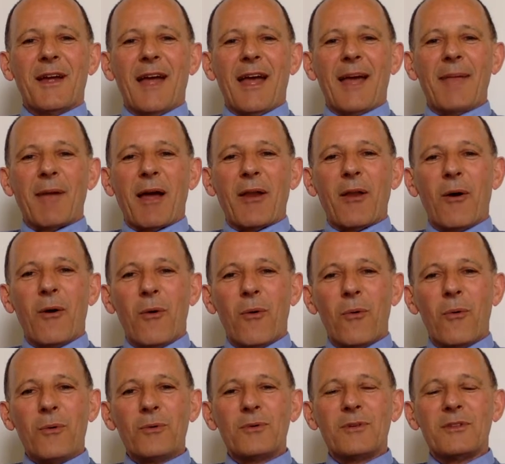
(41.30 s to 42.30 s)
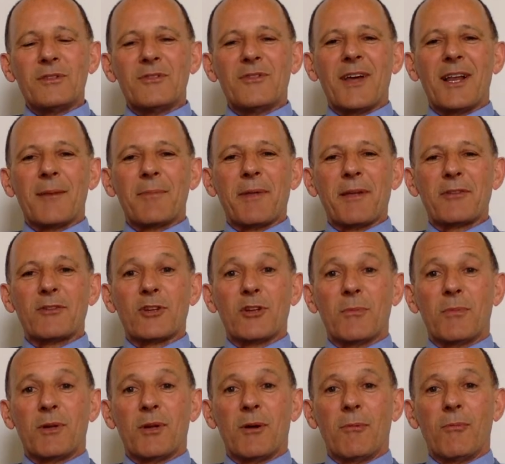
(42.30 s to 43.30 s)
and honed and developed that so you
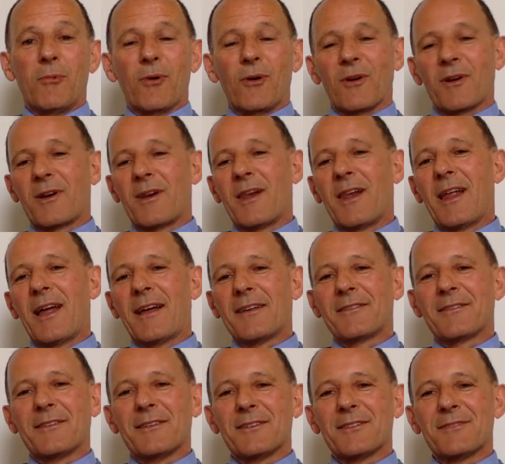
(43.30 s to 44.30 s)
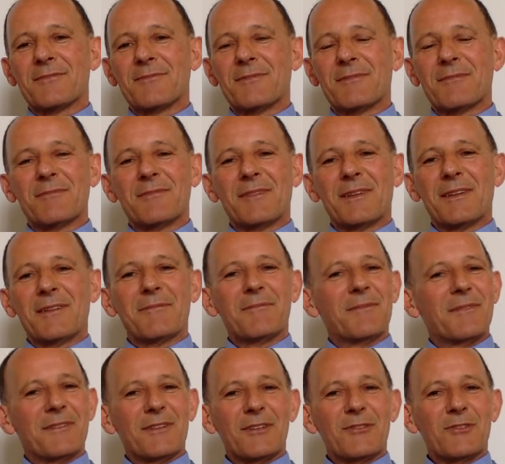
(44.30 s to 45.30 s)
could become world class at it?
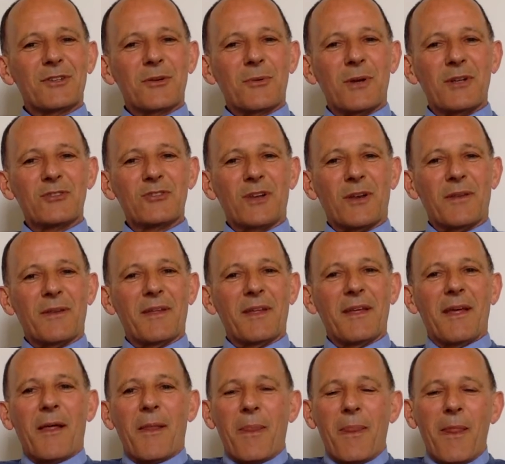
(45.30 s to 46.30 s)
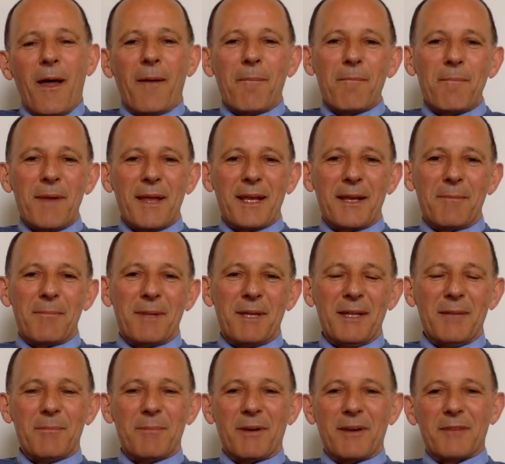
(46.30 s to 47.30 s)
It's an interesting question. Not many
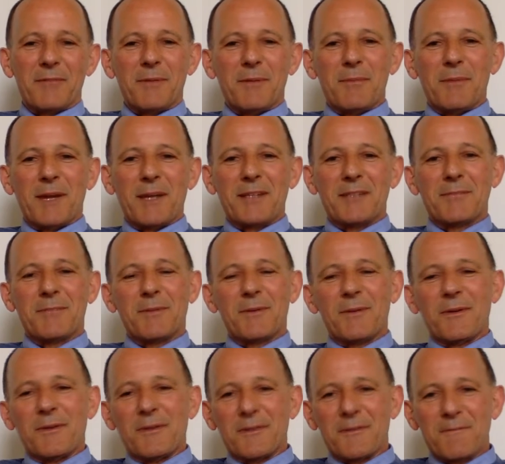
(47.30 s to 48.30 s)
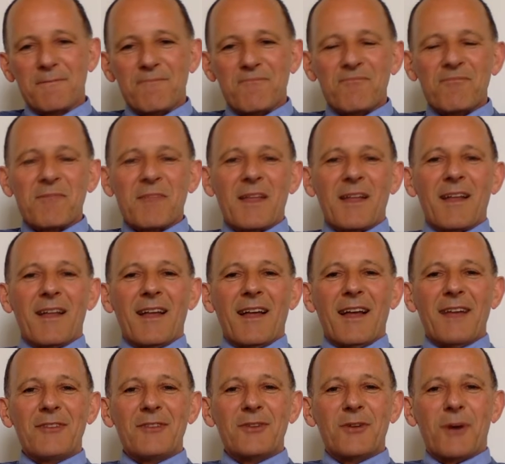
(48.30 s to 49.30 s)
people has been my experience.
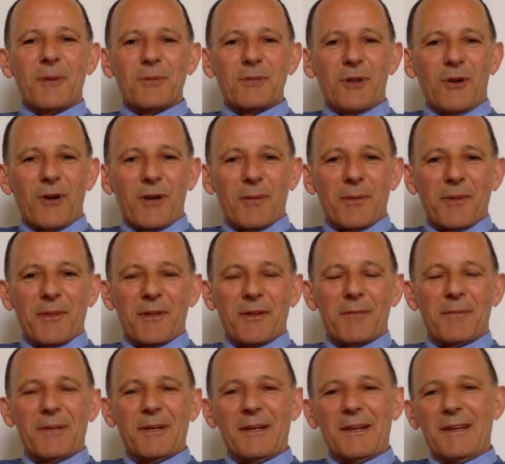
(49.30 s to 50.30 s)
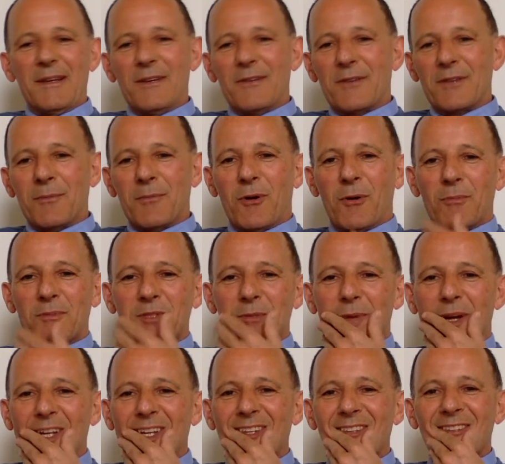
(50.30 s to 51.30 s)
As you know, I'm talking about the complete leader at the moment in
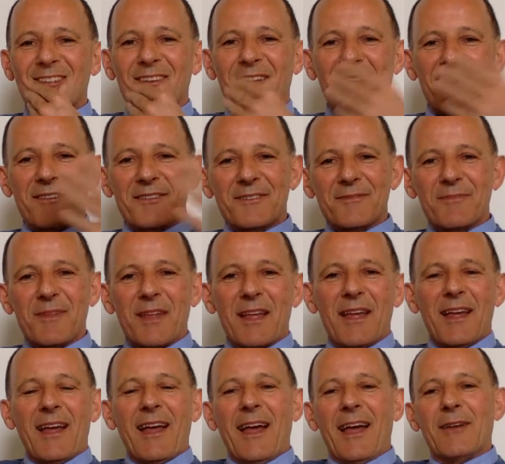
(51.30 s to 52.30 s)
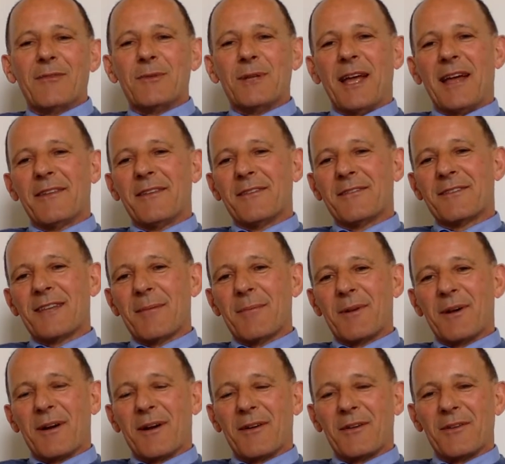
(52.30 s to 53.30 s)
my insights, and we had this
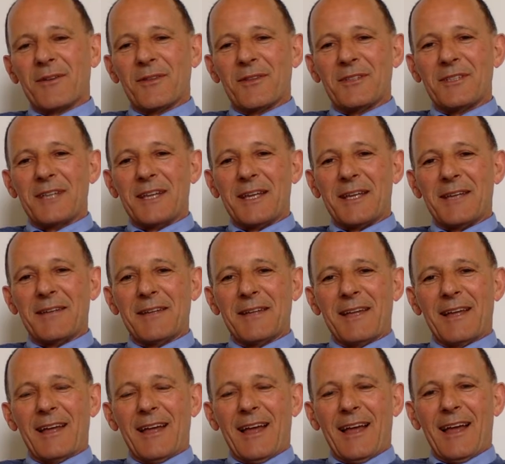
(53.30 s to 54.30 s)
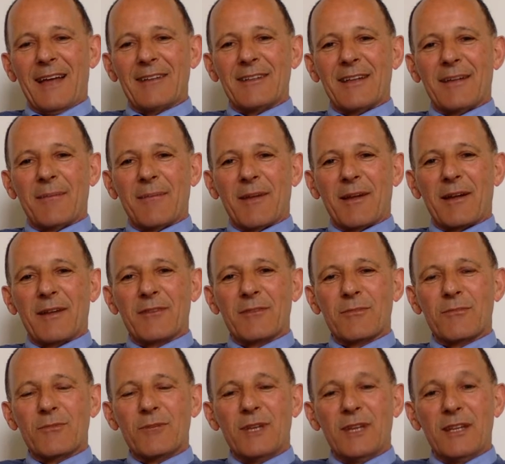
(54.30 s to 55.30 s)
seminar the other day, and I got
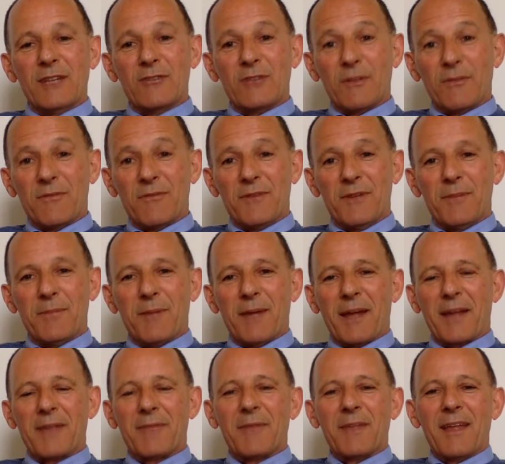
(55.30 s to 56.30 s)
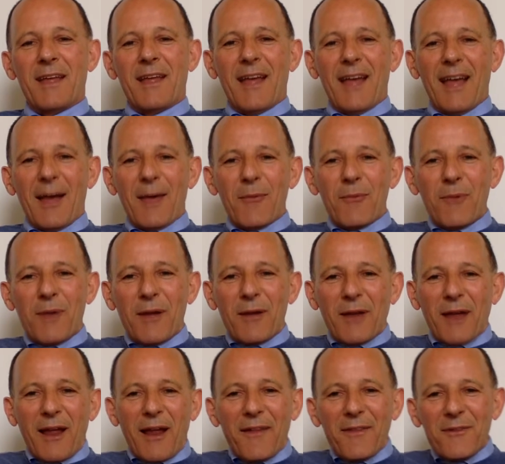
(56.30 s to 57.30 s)
some really interesting feedback.
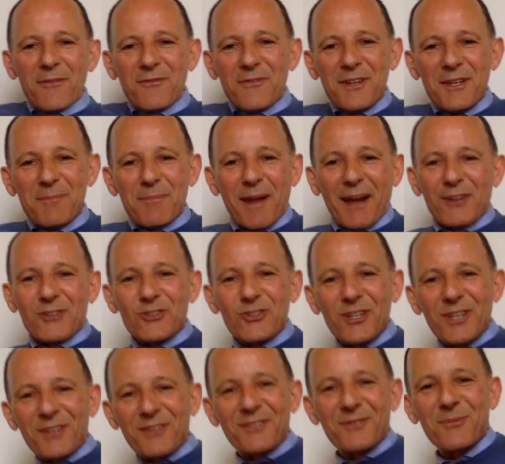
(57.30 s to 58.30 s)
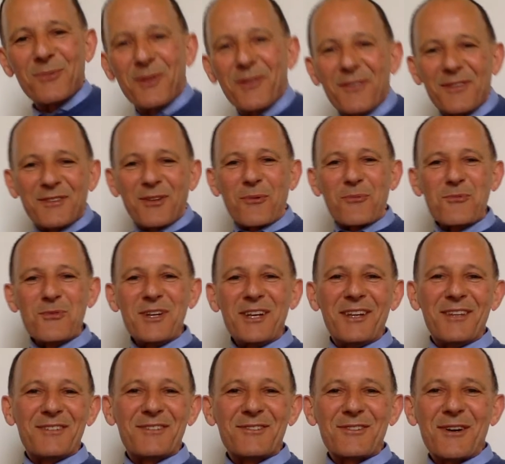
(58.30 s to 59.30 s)
And on the feedback sheets, one of the things that
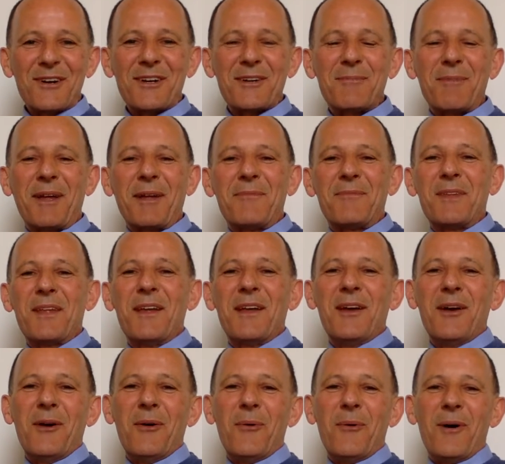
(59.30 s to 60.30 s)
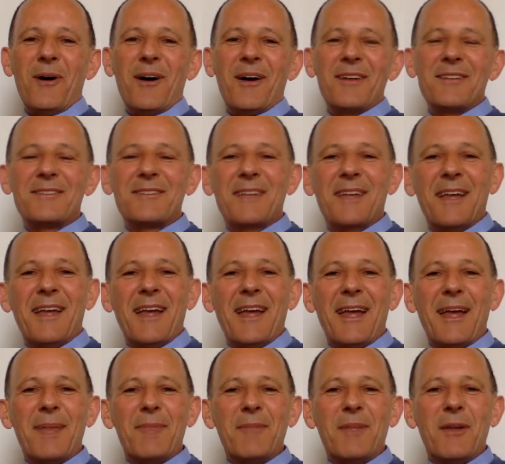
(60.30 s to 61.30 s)
really struck me was
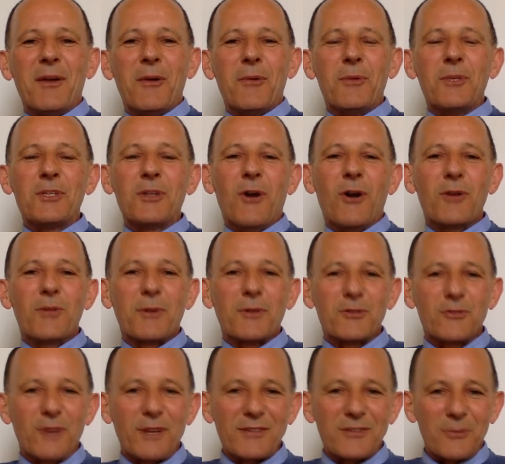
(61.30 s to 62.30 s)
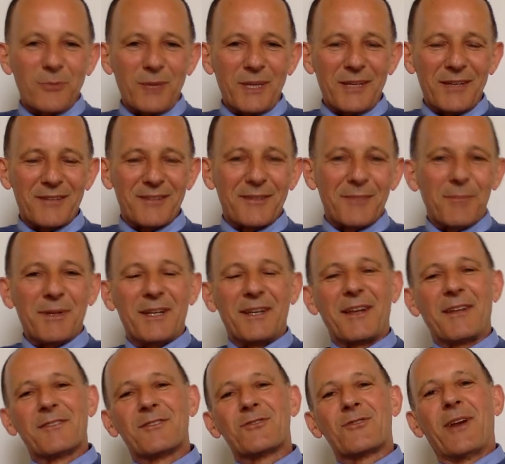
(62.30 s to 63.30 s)
we talked about strengths and weaknesses and
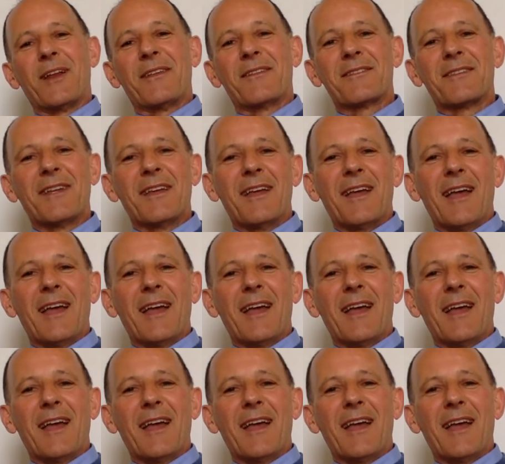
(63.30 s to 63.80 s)
building on strengths,